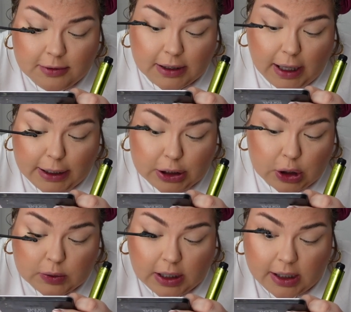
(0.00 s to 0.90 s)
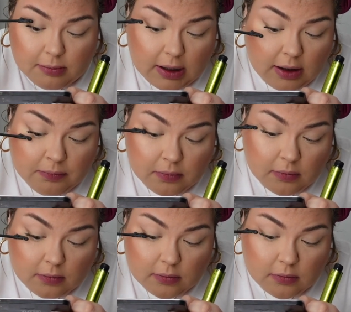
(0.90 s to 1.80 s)
you like nude like me.
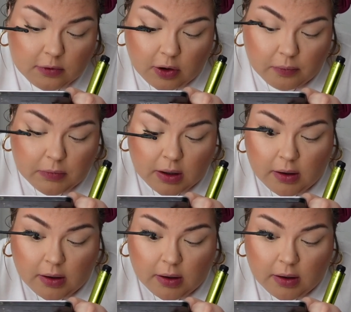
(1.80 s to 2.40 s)
So